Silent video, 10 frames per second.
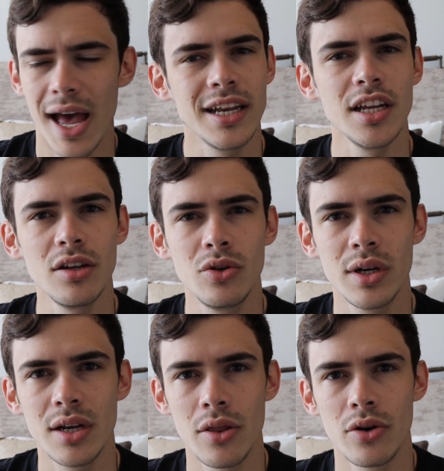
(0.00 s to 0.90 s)
I need to do
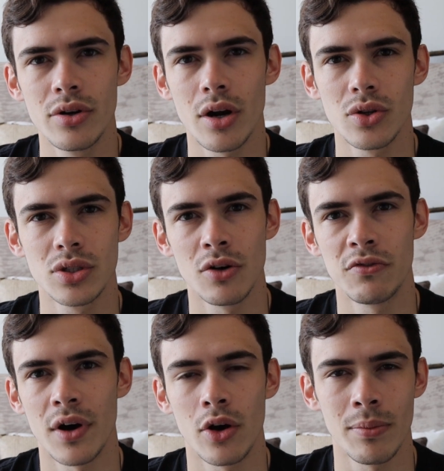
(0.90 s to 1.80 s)
another Naruto
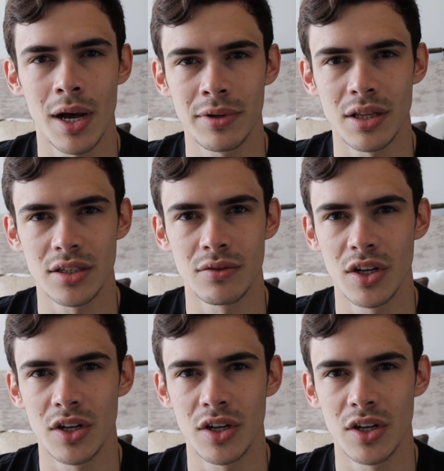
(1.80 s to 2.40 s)
Funko Pop collection